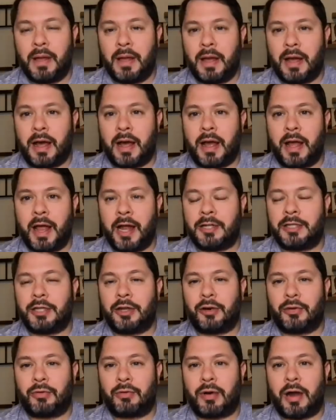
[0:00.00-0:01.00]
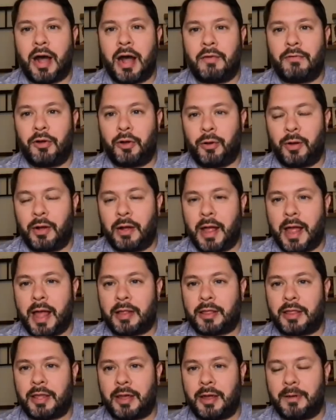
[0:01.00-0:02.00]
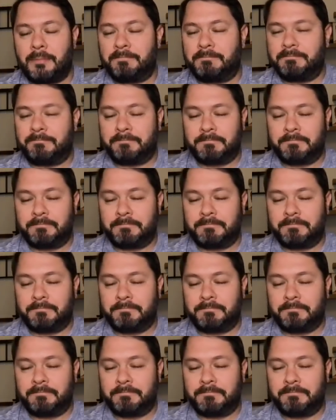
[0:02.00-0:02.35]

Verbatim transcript: Uh, and to grovel at the